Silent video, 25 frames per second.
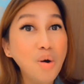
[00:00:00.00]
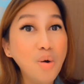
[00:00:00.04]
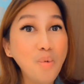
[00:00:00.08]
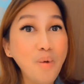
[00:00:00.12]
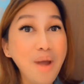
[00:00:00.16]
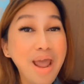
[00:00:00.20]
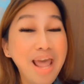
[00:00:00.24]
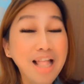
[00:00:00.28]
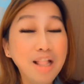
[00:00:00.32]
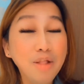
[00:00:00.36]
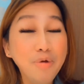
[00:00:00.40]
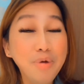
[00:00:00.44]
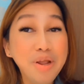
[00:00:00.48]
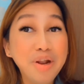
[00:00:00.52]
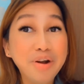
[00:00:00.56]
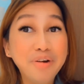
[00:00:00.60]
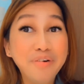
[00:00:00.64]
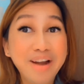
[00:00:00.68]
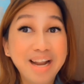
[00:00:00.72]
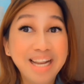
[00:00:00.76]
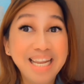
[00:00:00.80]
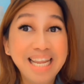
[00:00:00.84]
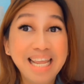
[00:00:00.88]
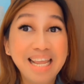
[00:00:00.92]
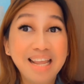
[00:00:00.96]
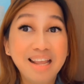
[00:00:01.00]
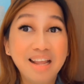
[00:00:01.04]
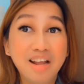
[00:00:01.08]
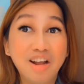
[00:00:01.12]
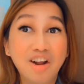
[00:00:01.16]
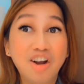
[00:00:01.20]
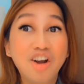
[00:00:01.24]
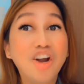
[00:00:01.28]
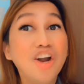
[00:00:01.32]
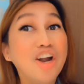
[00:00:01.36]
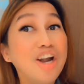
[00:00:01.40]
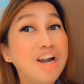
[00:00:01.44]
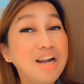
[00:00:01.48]
Well, we already
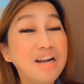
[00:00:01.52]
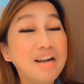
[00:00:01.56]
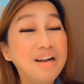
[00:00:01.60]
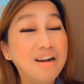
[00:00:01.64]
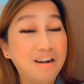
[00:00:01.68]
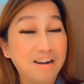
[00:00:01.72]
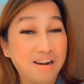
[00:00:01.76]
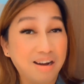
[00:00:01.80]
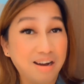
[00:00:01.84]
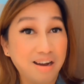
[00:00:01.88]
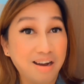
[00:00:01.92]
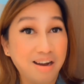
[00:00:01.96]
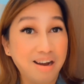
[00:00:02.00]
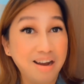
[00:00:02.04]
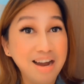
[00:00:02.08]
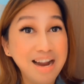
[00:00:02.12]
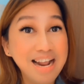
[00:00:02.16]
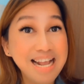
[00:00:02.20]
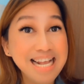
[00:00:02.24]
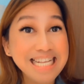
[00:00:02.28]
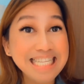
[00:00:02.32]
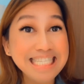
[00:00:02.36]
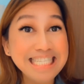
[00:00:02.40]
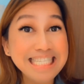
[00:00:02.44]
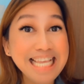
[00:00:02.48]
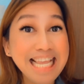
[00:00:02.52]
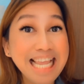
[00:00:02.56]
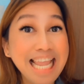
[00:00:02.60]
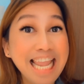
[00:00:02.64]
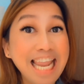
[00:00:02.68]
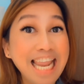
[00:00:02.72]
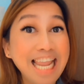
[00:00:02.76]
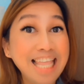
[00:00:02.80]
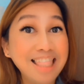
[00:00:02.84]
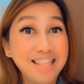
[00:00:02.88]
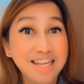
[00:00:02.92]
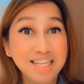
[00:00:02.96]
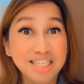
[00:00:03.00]
heard her
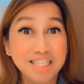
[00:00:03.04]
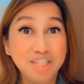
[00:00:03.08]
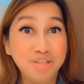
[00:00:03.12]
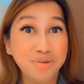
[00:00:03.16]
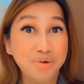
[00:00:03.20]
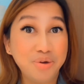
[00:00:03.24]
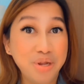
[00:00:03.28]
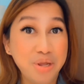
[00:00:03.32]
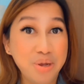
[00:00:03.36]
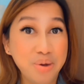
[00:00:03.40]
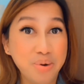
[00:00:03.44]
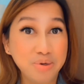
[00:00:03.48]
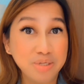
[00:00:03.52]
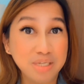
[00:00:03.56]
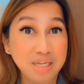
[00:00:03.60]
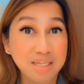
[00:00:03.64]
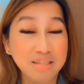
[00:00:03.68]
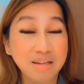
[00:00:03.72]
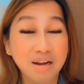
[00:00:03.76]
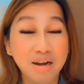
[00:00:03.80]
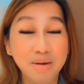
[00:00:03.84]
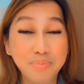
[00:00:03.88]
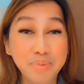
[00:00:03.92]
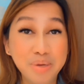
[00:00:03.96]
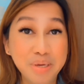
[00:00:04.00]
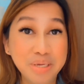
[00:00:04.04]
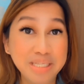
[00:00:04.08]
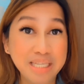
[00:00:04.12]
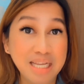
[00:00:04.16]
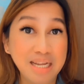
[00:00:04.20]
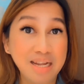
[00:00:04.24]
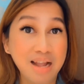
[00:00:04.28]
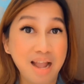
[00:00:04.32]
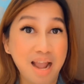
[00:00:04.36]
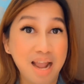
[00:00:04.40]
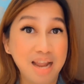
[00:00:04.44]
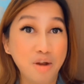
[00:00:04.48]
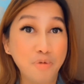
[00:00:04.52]
singing in the studio sa Star
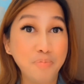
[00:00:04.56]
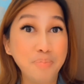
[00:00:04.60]
Music nga.